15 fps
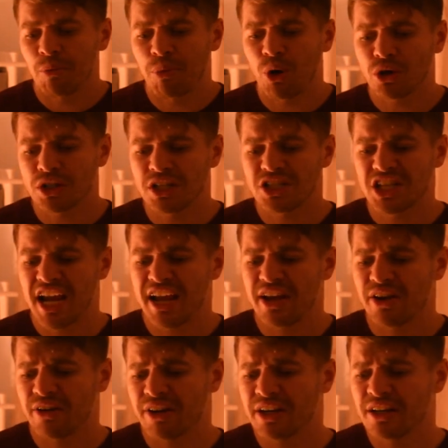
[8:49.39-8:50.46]

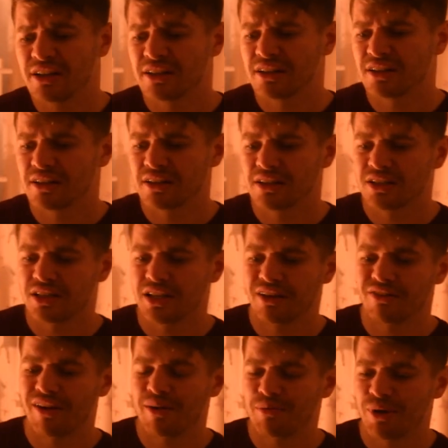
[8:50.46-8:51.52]
Pondicherry?" said
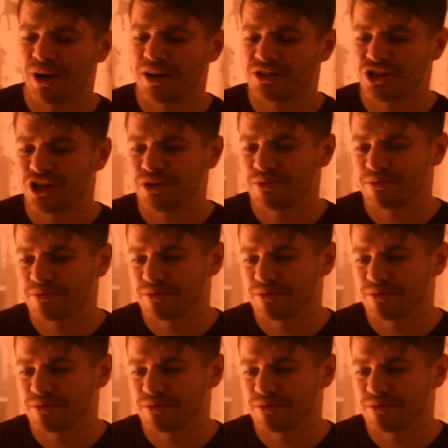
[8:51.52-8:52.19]
Grandpa Joe.